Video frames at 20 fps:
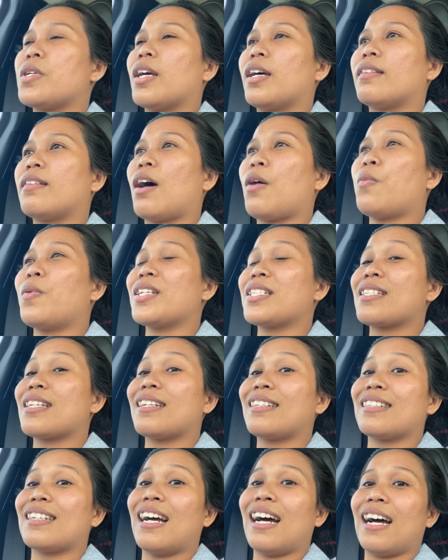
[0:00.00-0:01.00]
that was
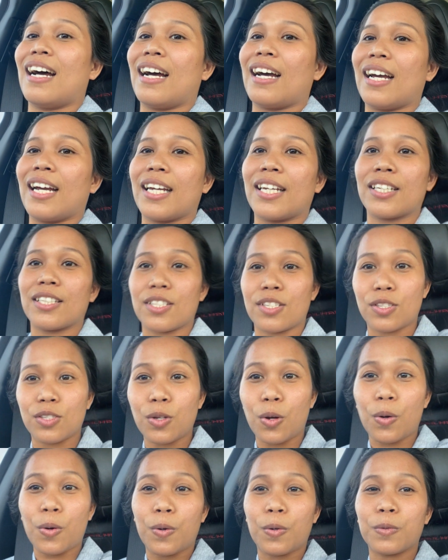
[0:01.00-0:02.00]
it, guys.
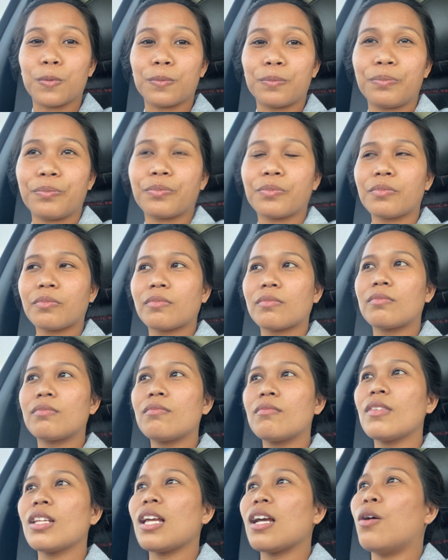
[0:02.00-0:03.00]
So
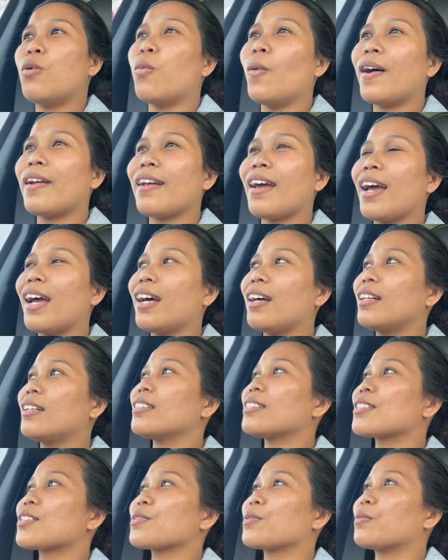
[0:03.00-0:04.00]
what
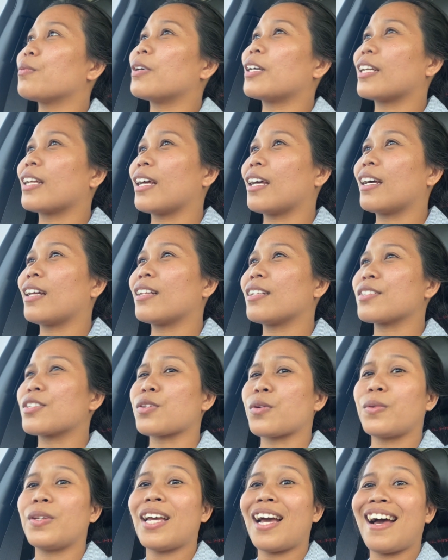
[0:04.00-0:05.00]
else?
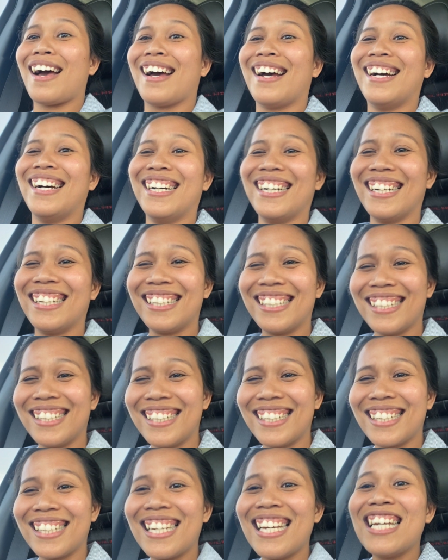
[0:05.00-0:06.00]
So yeah.
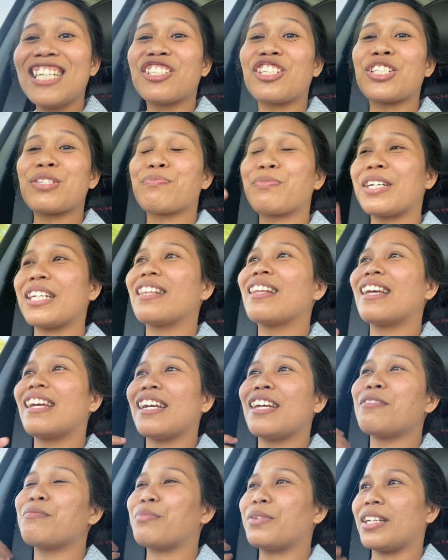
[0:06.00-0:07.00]
Just breathe
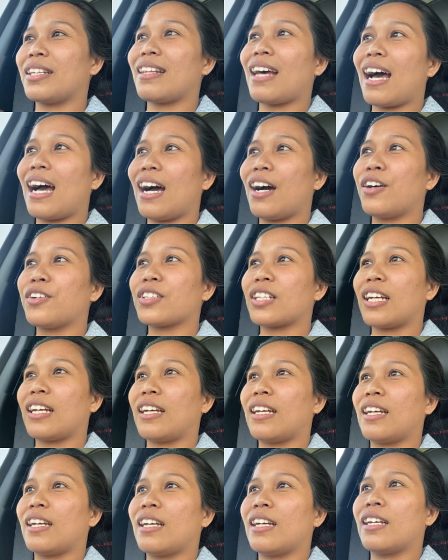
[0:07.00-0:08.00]
in, breathe out,
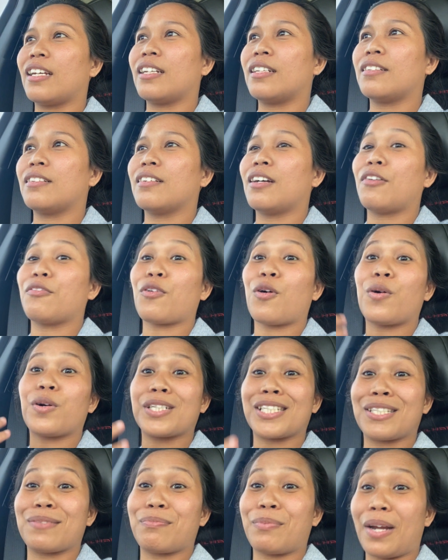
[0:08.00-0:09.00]
and of
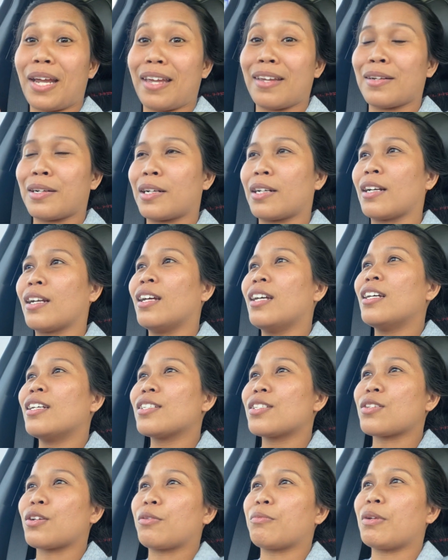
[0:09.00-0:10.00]
course prayer.
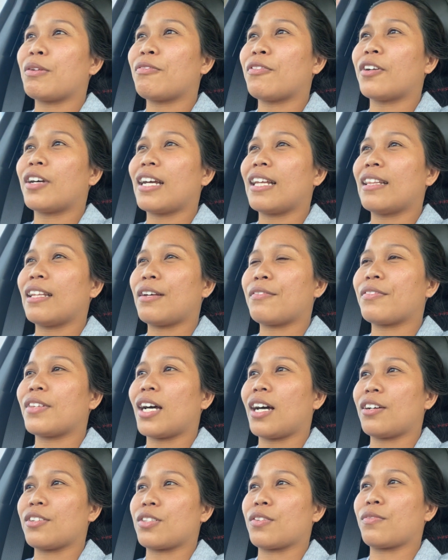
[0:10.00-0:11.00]
So before I left the
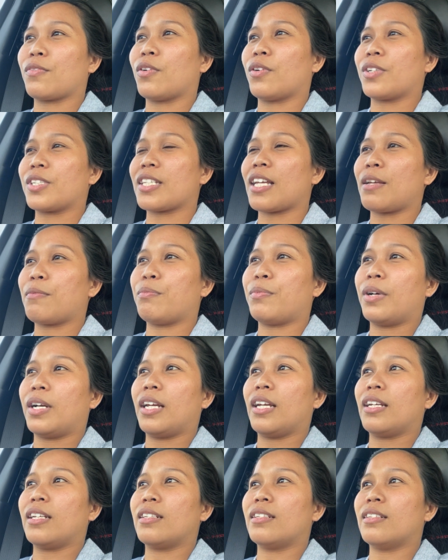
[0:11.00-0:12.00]
house, of course, I
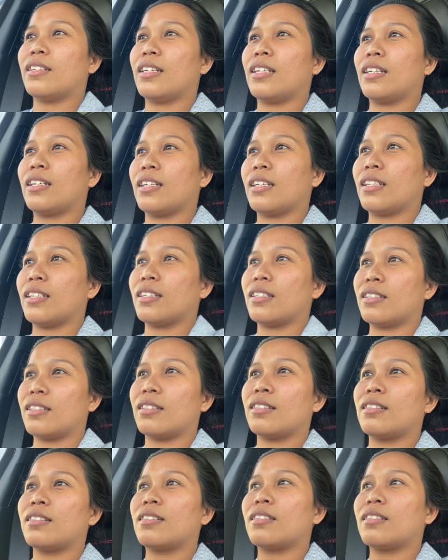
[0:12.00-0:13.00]
prayed
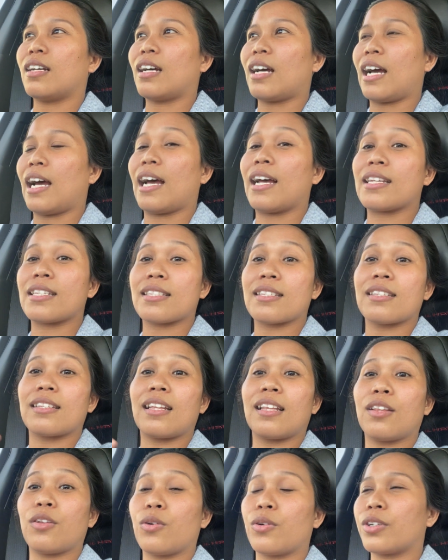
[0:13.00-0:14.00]
and asked
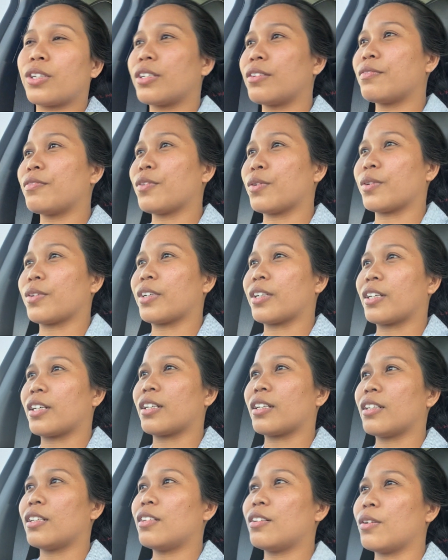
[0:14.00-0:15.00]
the Lord
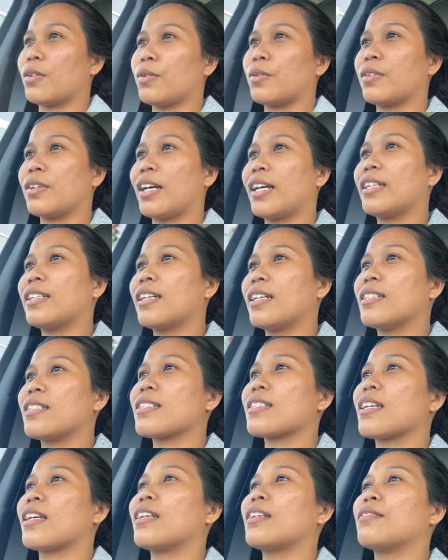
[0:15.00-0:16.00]
for
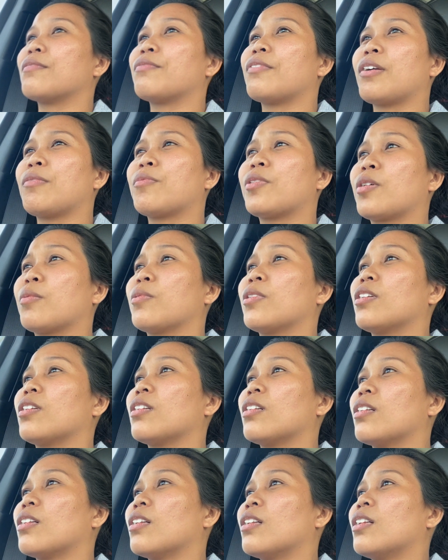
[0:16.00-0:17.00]
guidance and
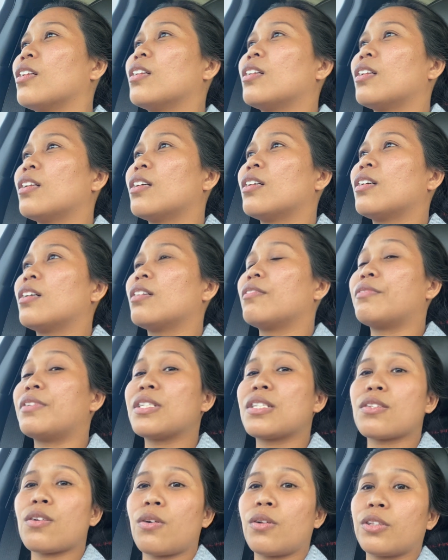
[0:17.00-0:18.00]
favorable
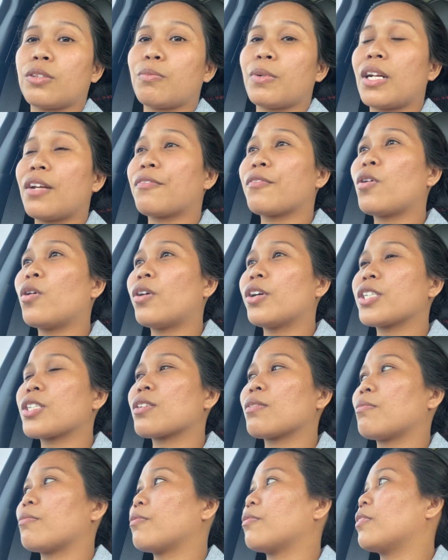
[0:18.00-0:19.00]
result. But of
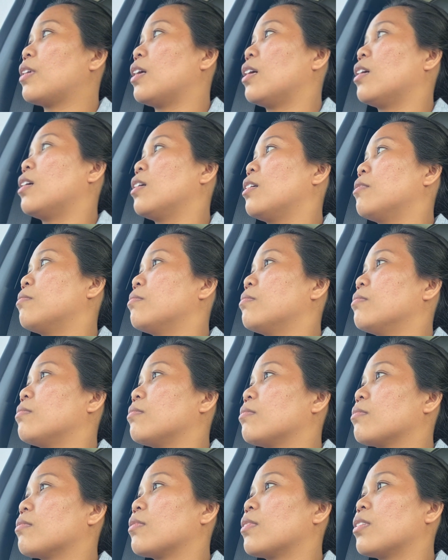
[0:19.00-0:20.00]
course,
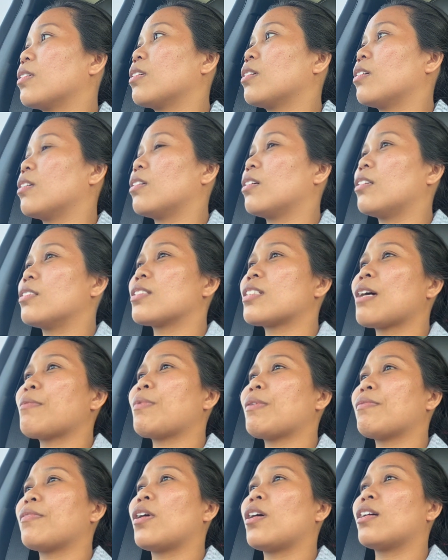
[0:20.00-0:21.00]
on
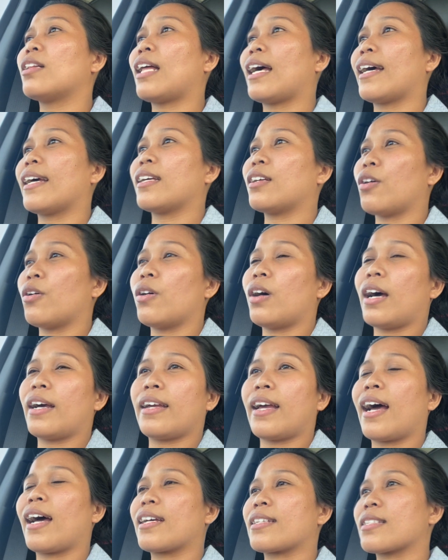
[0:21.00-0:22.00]
top of all, I
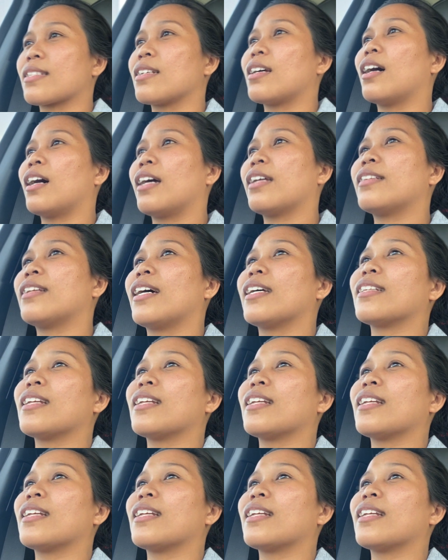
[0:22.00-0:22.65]
asked God that